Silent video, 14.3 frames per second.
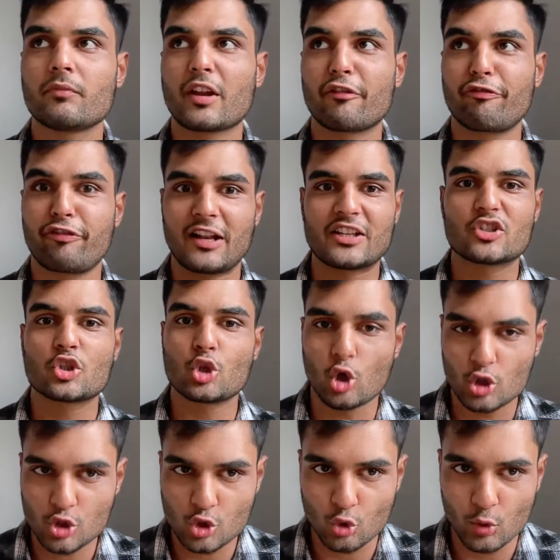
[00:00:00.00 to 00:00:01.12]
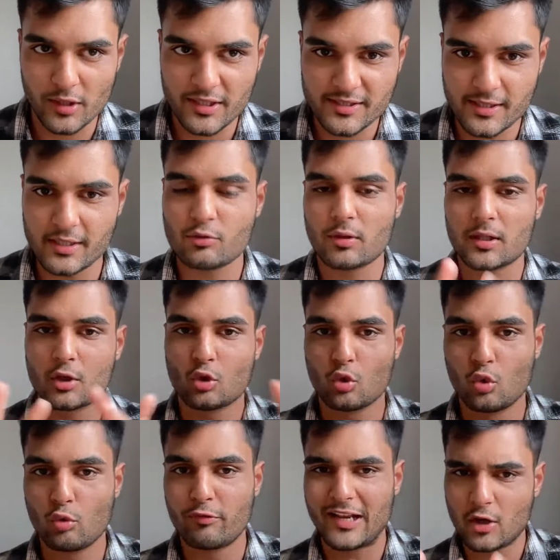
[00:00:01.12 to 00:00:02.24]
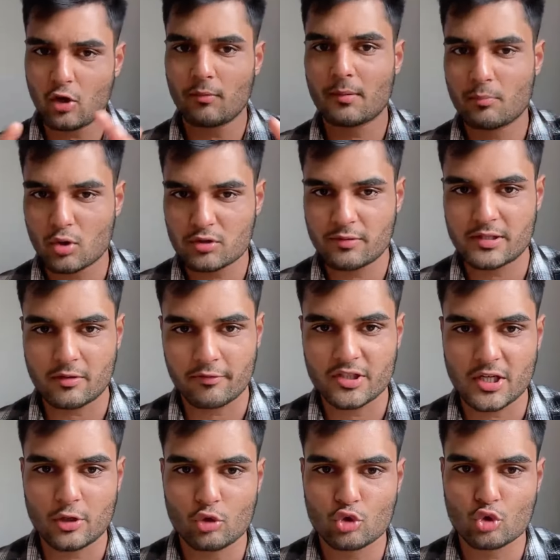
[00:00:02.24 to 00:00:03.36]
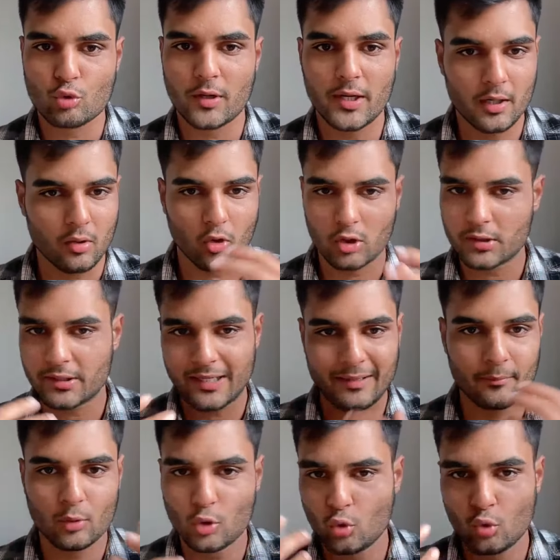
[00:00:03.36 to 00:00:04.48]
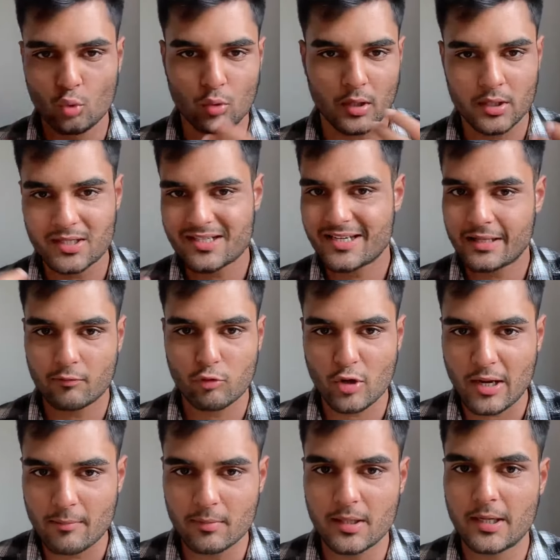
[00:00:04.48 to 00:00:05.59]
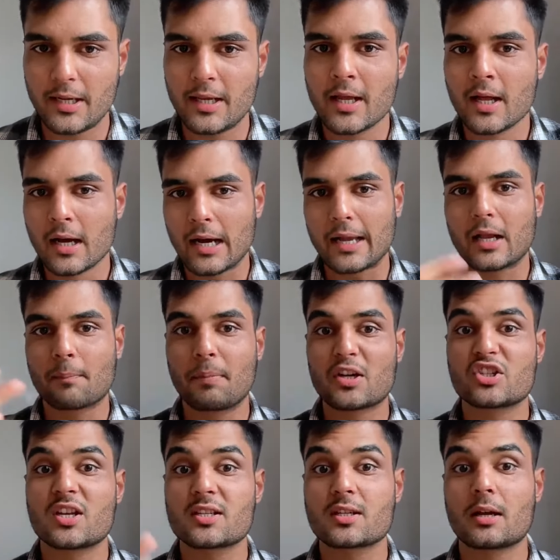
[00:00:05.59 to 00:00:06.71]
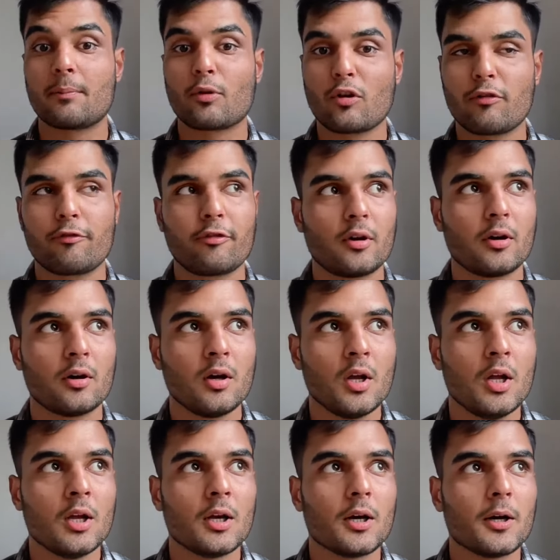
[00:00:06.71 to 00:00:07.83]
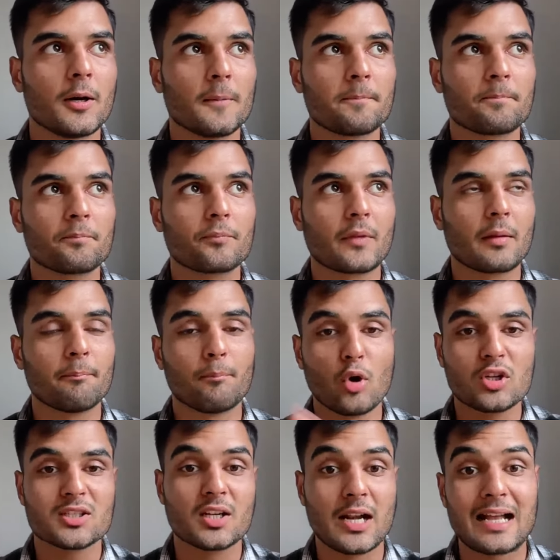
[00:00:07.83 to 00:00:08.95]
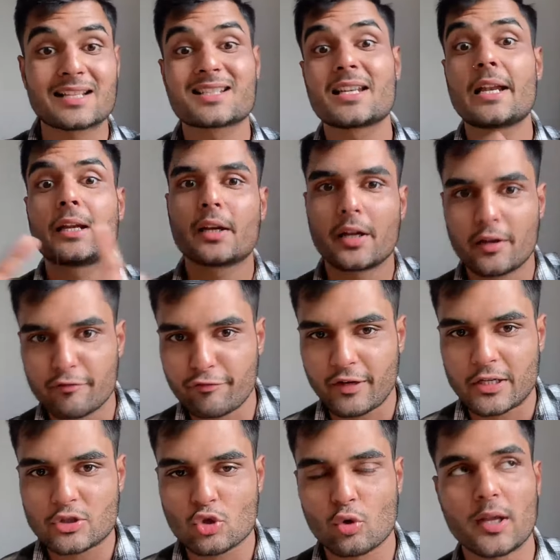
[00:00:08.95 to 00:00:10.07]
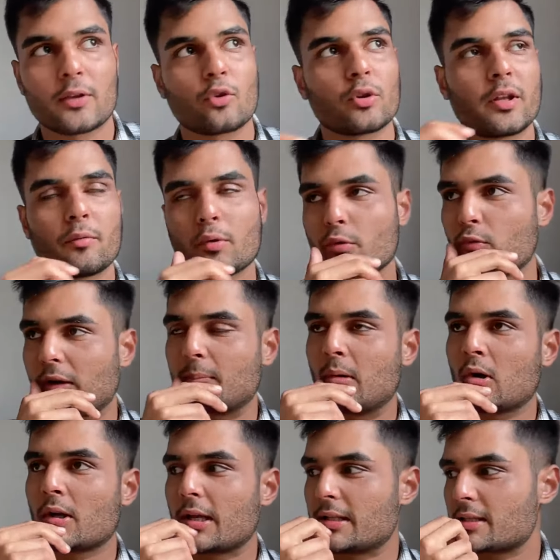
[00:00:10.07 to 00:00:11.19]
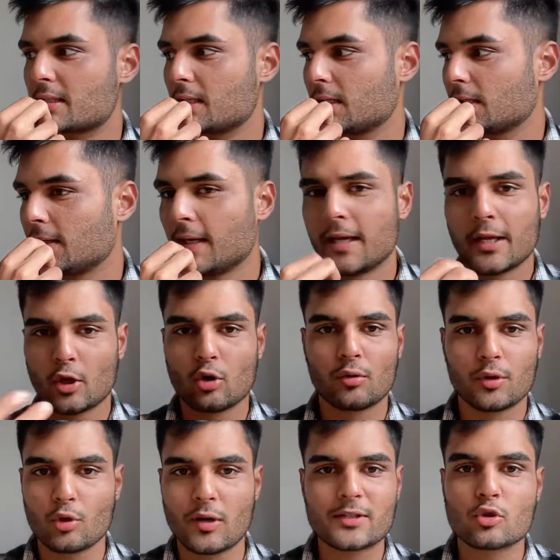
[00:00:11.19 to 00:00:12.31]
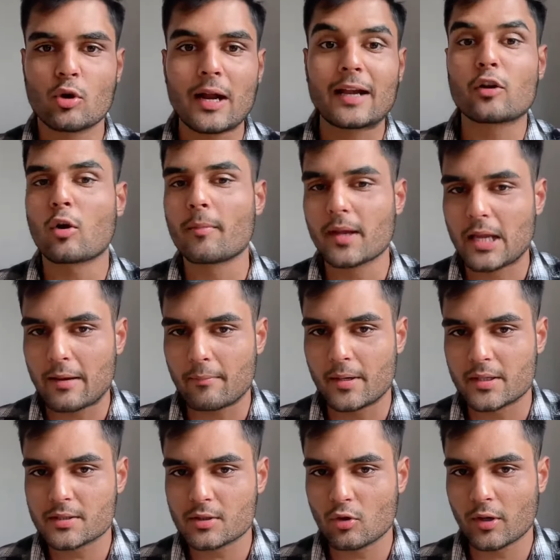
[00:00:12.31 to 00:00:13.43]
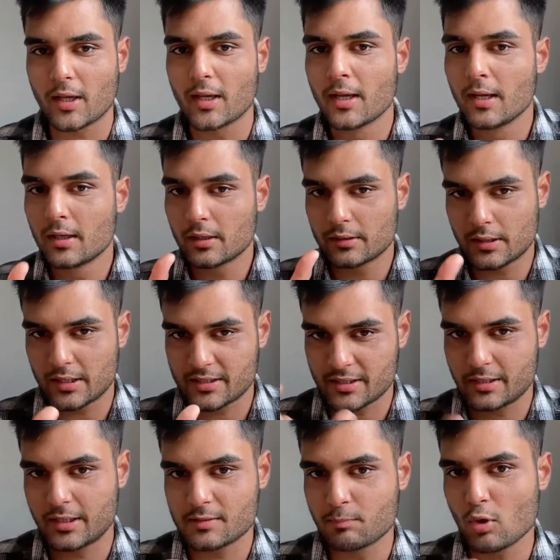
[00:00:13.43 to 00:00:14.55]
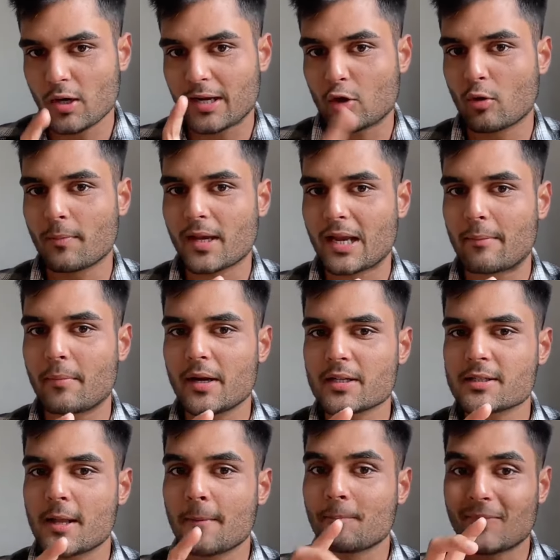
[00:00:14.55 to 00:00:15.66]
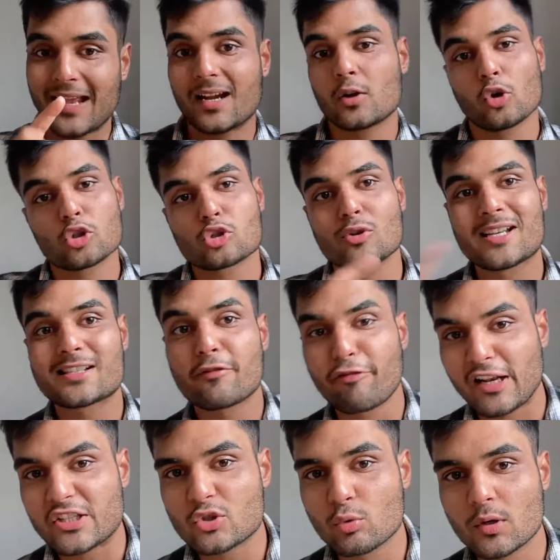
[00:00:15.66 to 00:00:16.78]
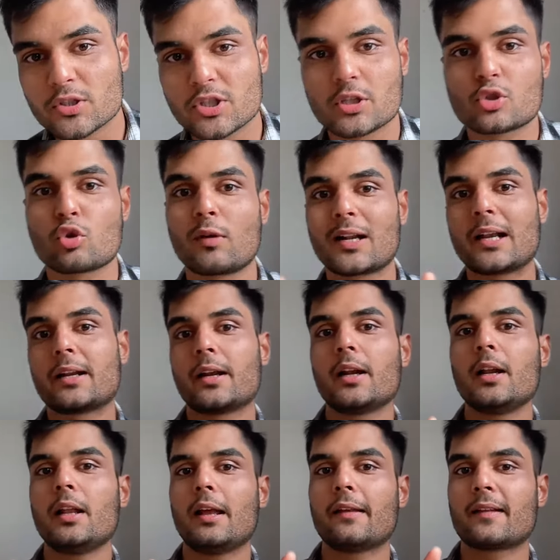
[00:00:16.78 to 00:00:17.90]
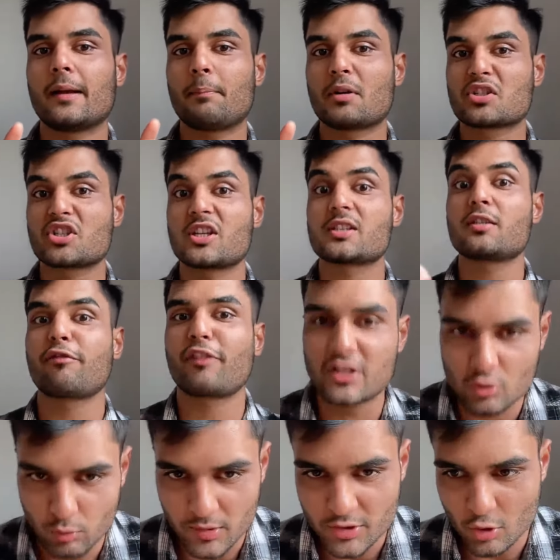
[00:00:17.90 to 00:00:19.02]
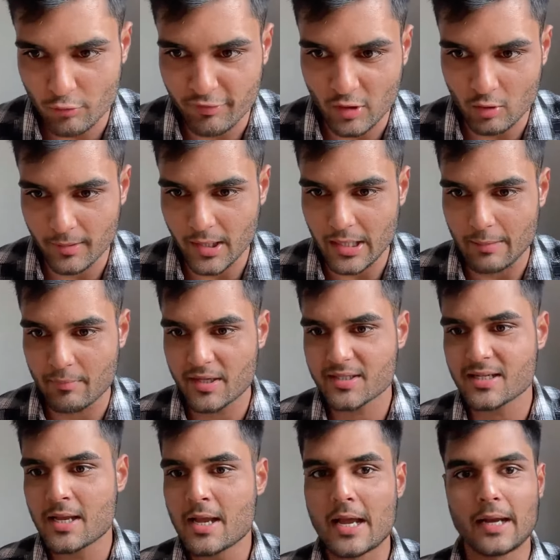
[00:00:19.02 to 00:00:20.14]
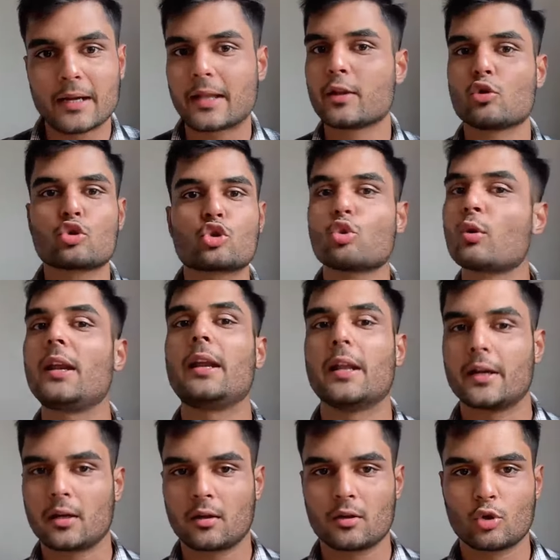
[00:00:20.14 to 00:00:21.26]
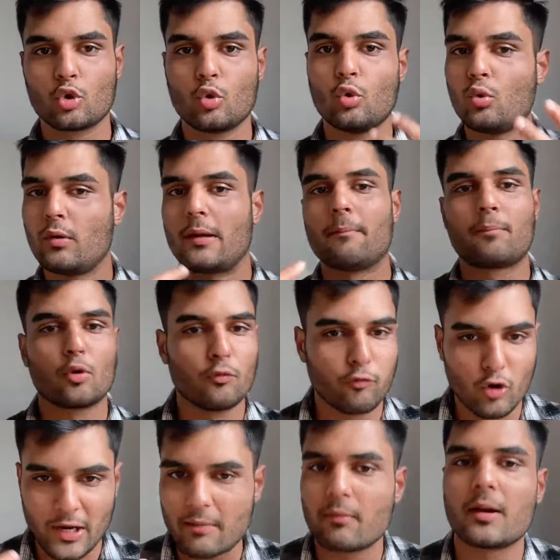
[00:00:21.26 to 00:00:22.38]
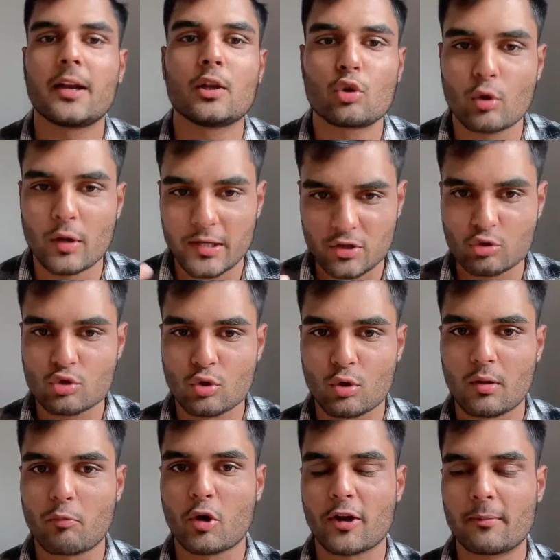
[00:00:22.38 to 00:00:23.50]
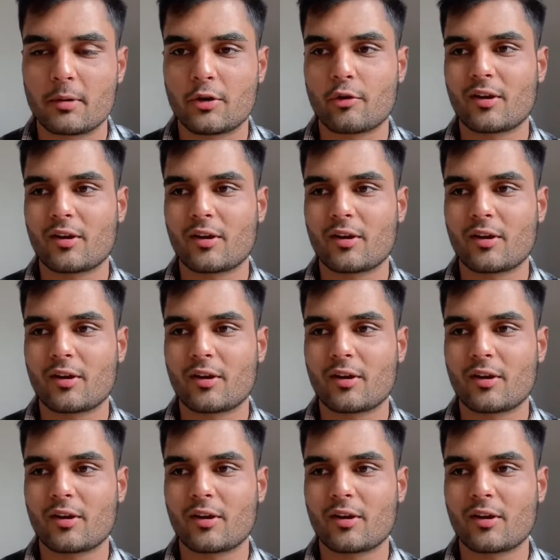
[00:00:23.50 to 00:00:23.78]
French short stories. These were the two very common books which I used to read all the time to understand the vocabulary. I purchased a couple of books translated in French. Okay, so there was one book. It's you guys know Atomic Habits. Okay, It's this book, Atomic Habits, and it also has a French version. So what I did is I purchased the French version of Atomic Habits, and I used to read it to improve vocabulary, to get used to the vocabulary.